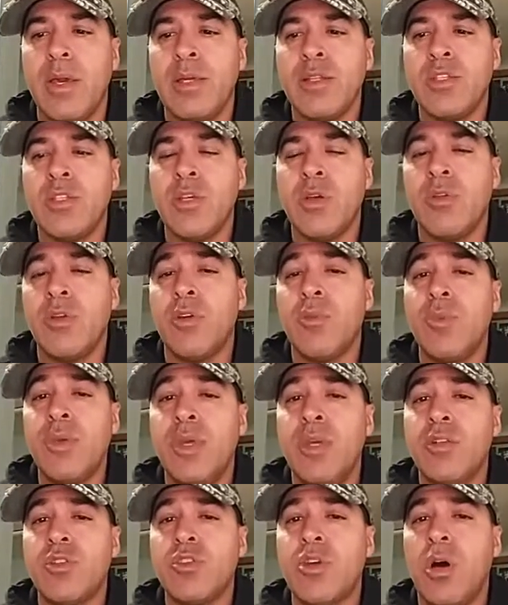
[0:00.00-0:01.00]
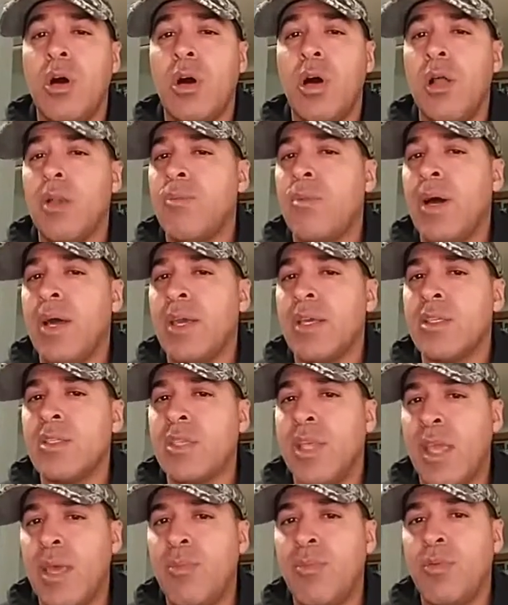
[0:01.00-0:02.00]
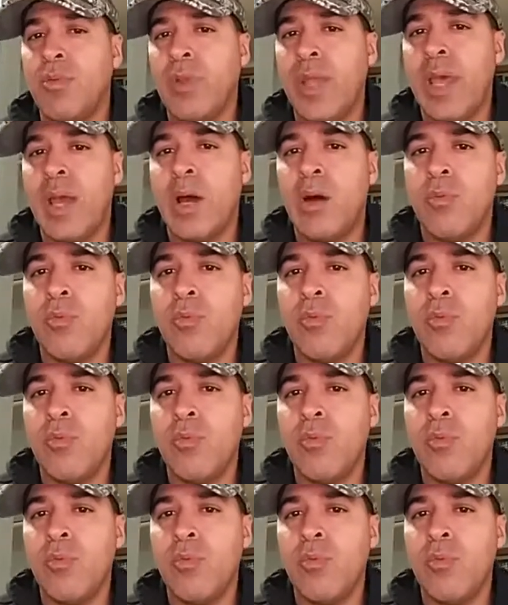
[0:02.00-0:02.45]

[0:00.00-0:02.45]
so they're being taught by example now